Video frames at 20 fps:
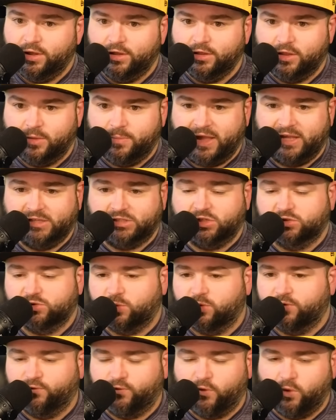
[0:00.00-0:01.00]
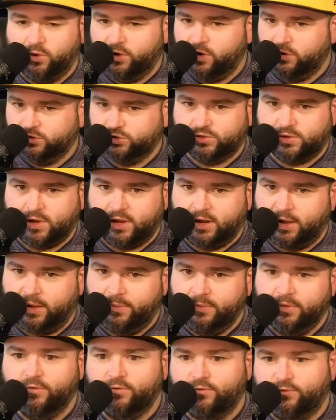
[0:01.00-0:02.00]
The Pacers were 4-0 straight
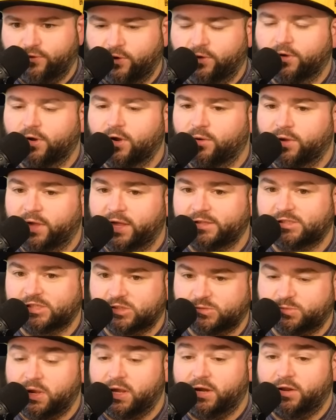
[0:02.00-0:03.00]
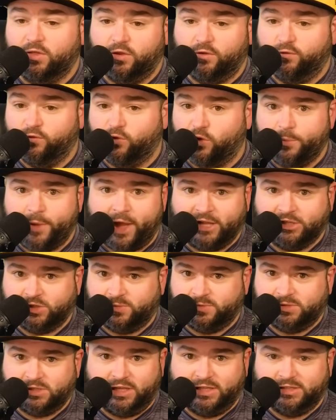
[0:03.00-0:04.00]
up, 4-0 against the spread in their four
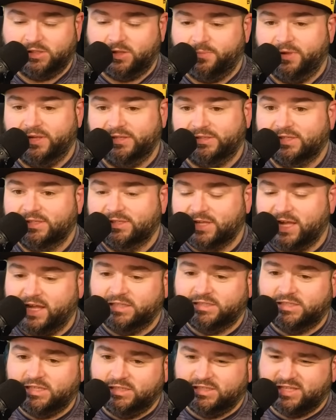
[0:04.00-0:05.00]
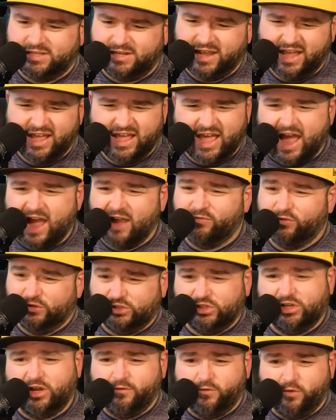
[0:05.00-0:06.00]
matchups against the Pistons last season.
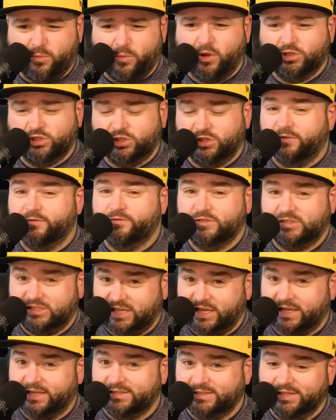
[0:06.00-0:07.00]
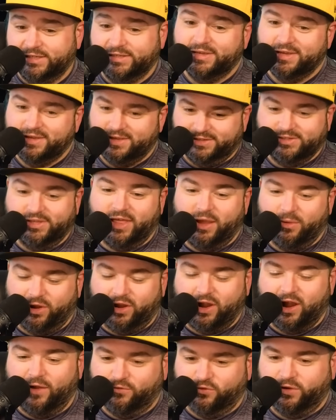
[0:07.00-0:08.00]
Average cover margin of 6. So they were
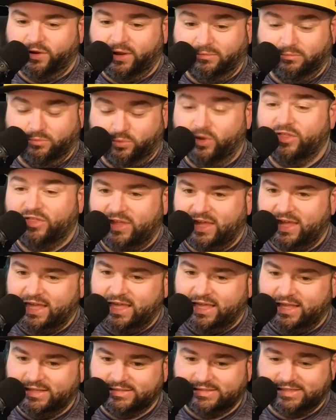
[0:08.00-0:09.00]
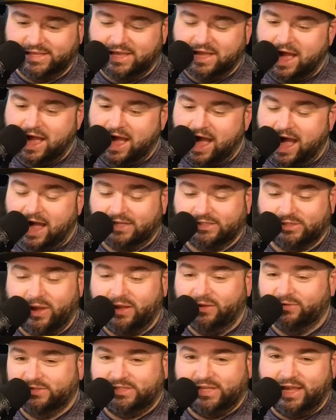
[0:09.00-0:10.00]
covering with ease. So
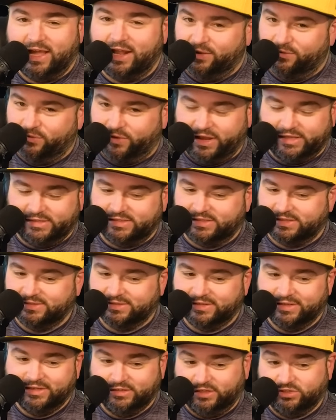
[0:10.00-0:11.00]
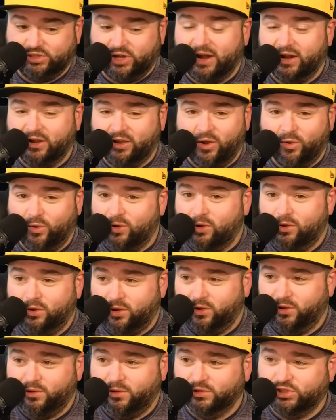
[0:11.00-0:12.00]
I don't see any reason to try to go
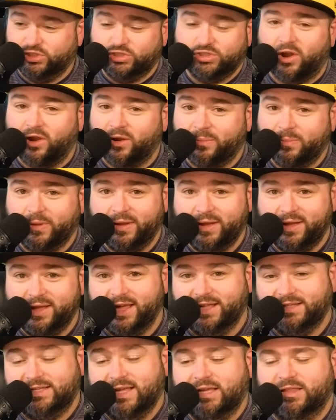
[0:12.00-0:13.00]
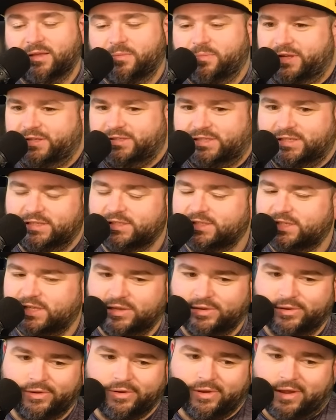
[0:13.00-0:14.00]
quote-unquote sharp and take the Pistons
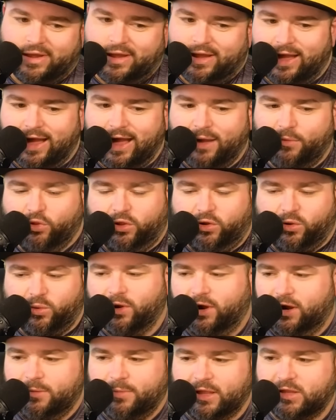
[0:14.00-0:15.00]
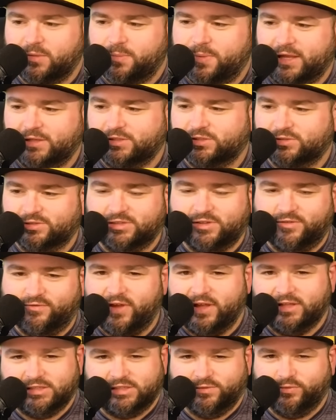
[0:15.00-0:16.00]
here. I'm a little worried about the Pacers
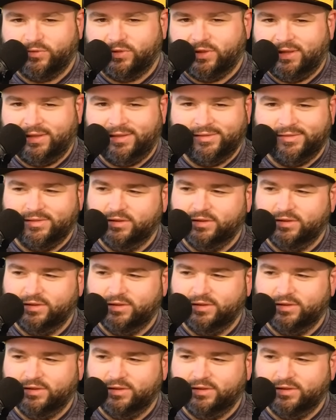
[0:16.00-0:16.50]
defensively.